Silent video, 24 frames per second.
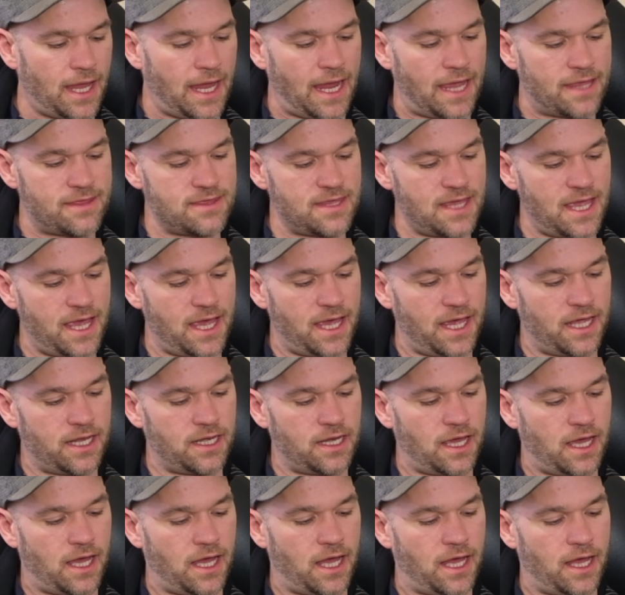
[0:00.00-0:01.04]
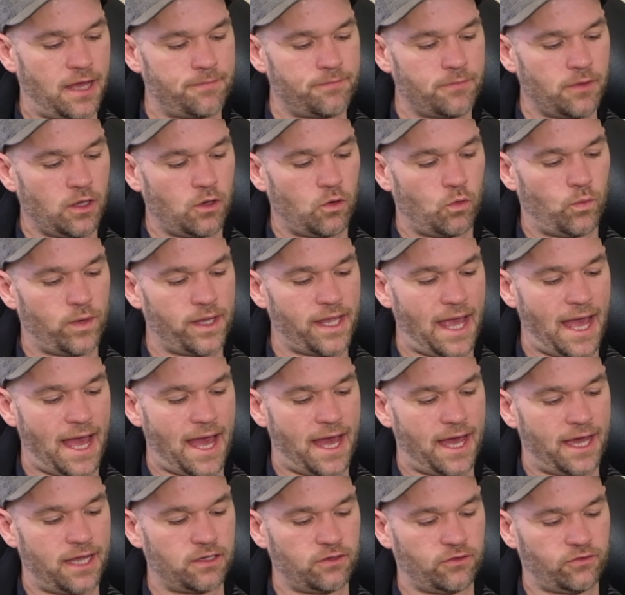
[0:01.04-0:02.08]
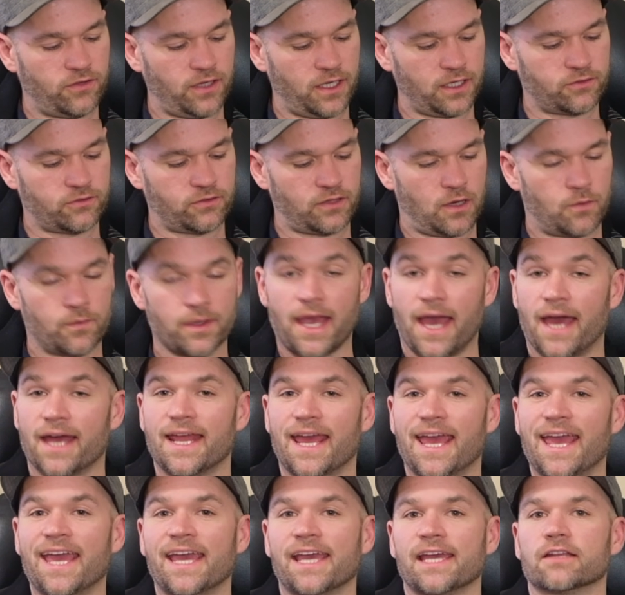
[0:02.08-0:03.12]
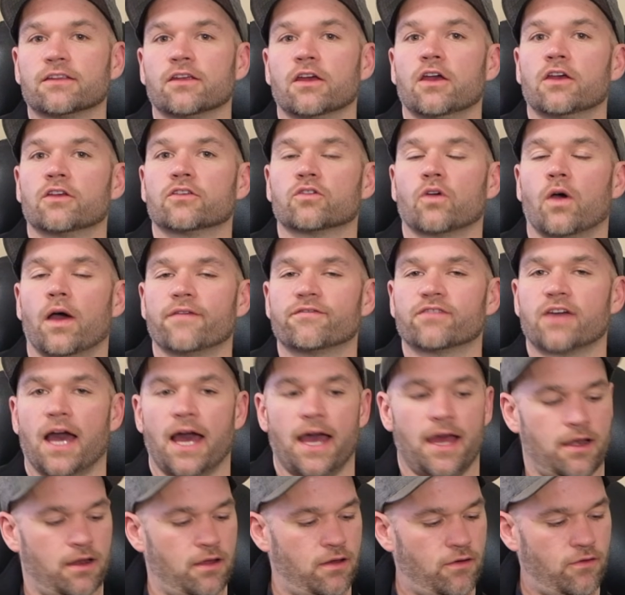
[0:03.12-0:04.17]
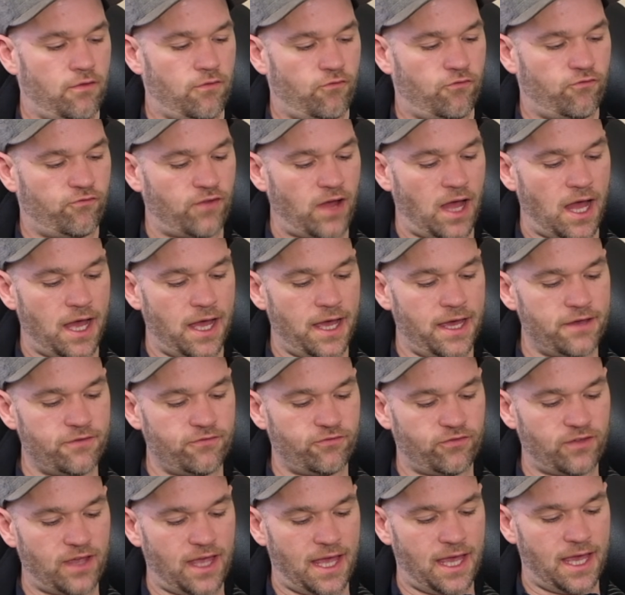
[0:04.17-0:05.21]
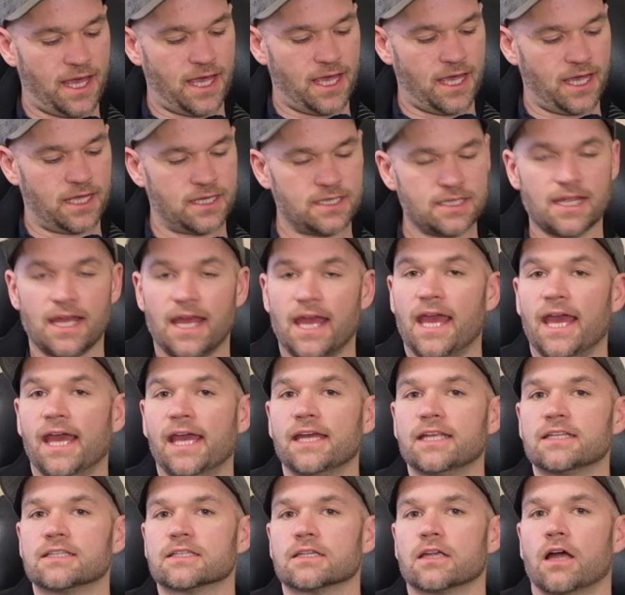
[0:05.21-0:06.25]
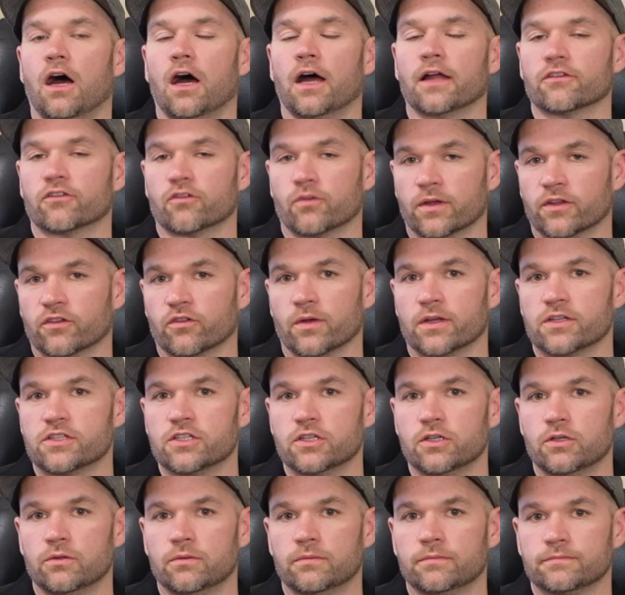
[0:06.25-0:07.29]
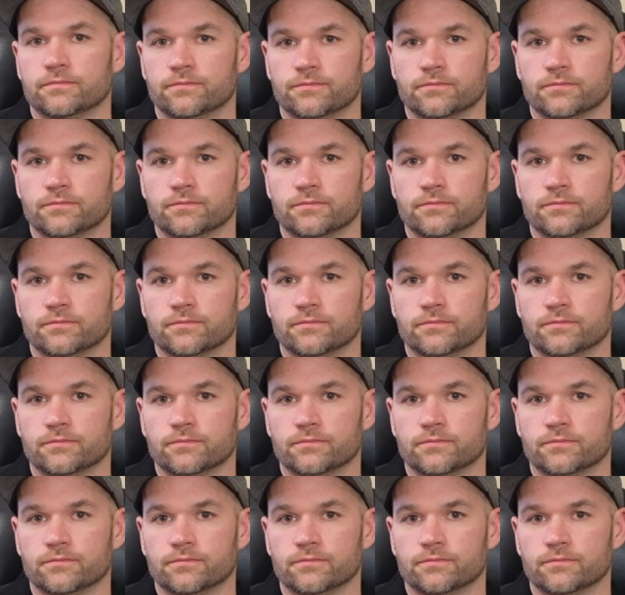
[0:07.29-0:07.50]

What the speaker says: and then we add 6 and we add 8. So I've got 5 and 8 on strings 3 and 2,